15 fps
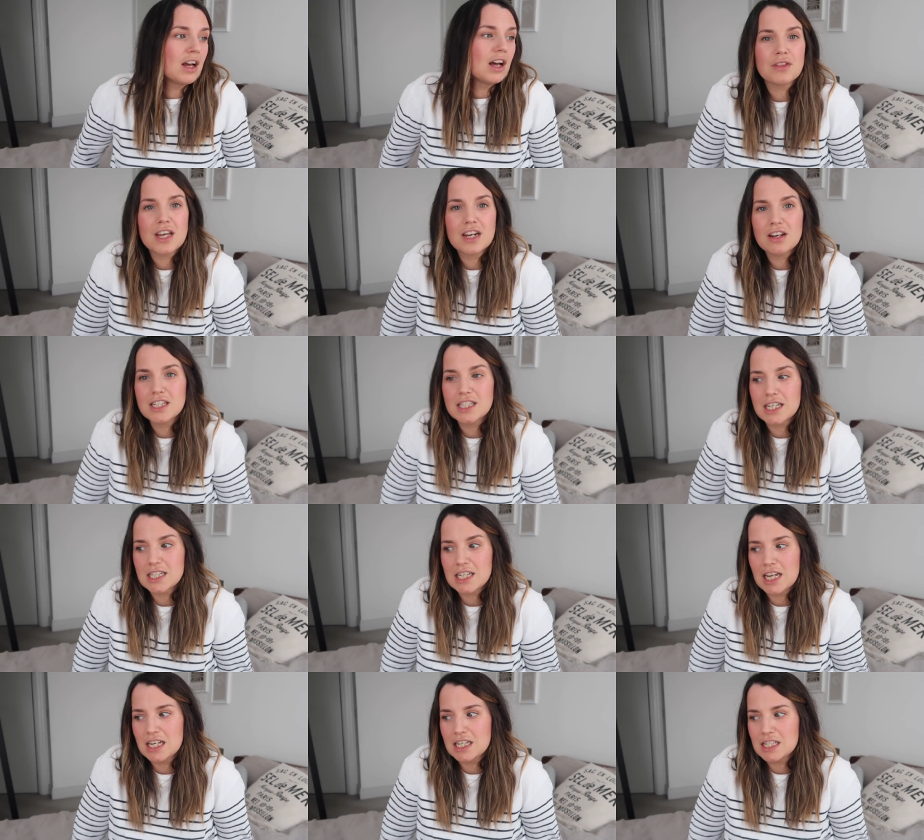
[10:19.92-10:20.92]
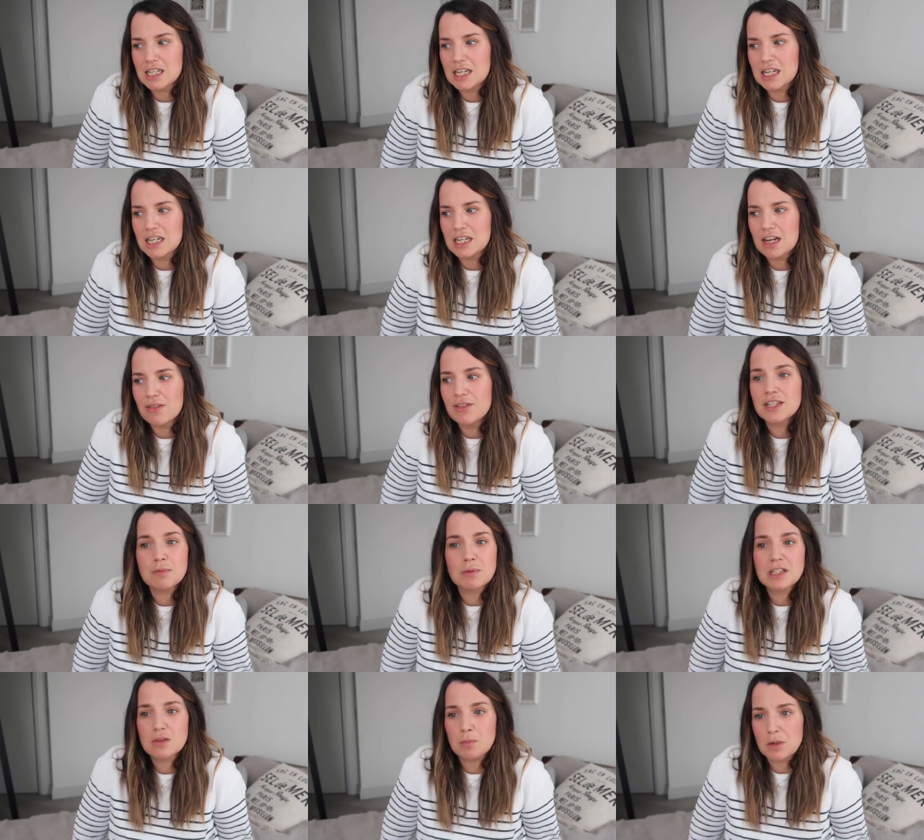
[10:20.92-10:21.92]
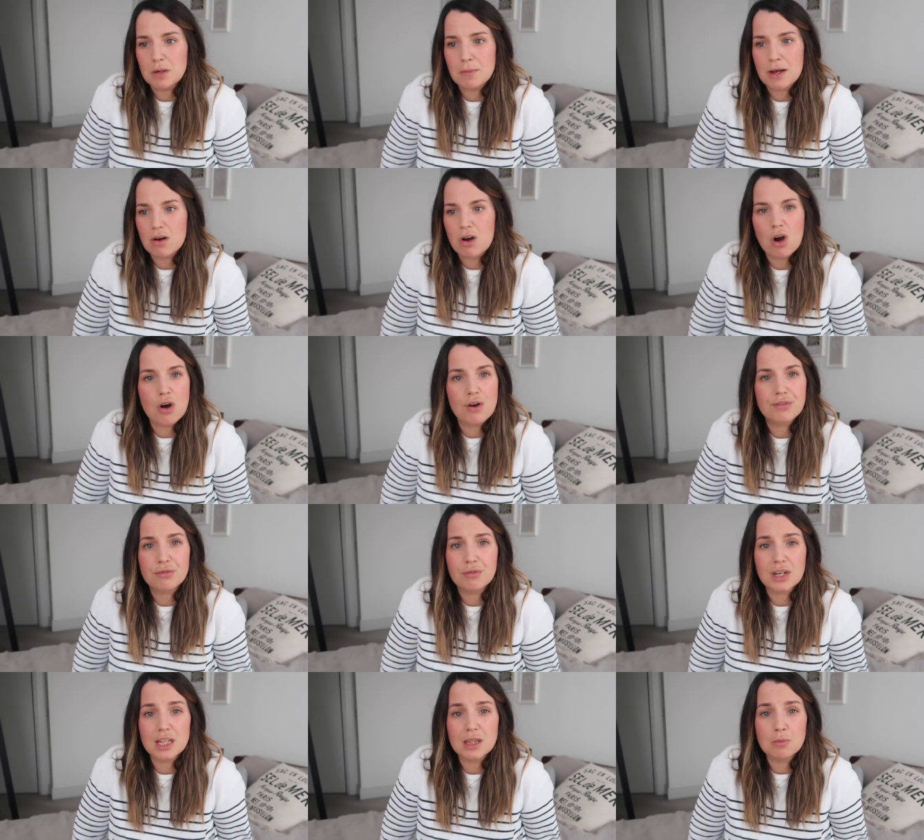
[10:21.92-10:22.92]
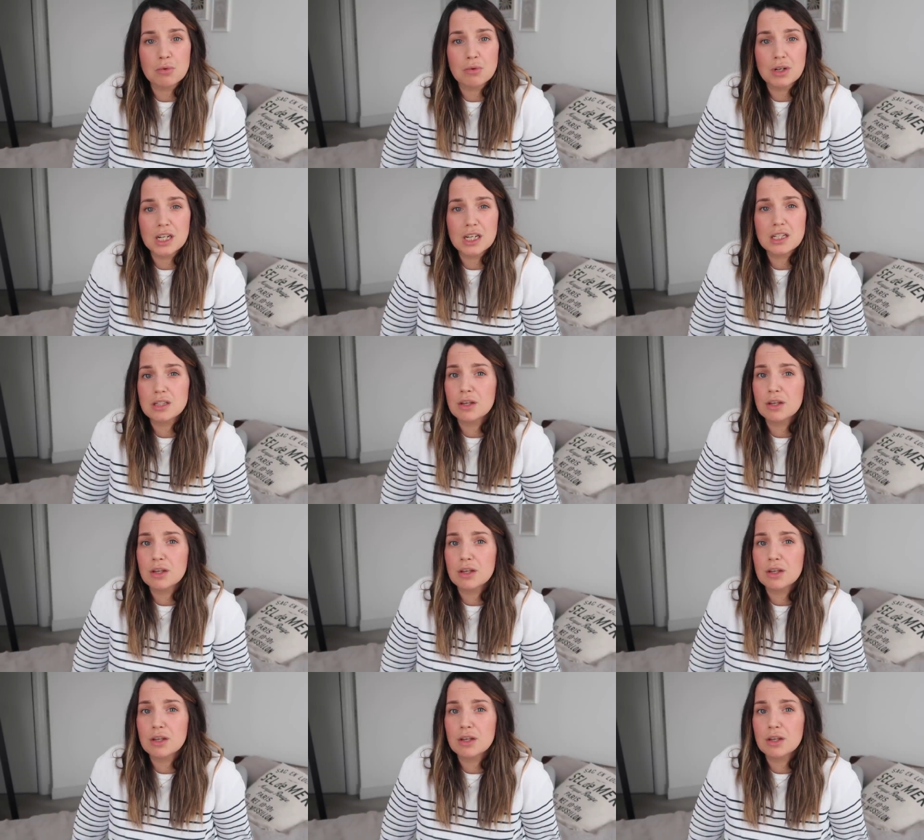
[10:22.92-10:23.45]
So then I say to Hainsley, and this must have been about 3:30 in the morning.